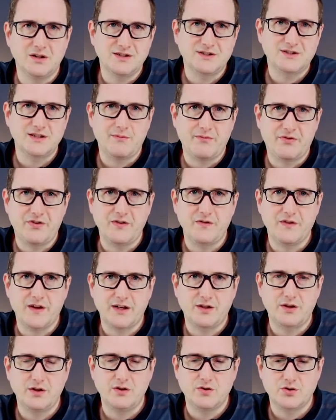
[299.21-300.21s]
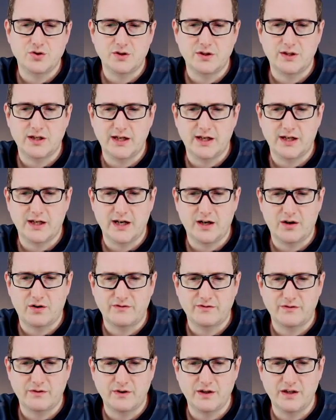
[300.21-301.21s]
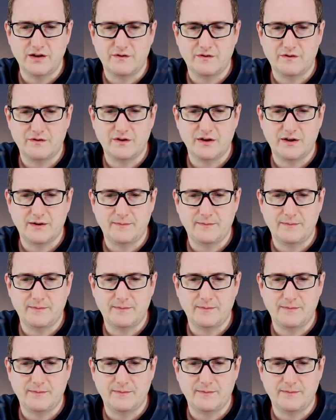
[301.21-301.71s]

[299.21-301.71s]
is something that you should take care of if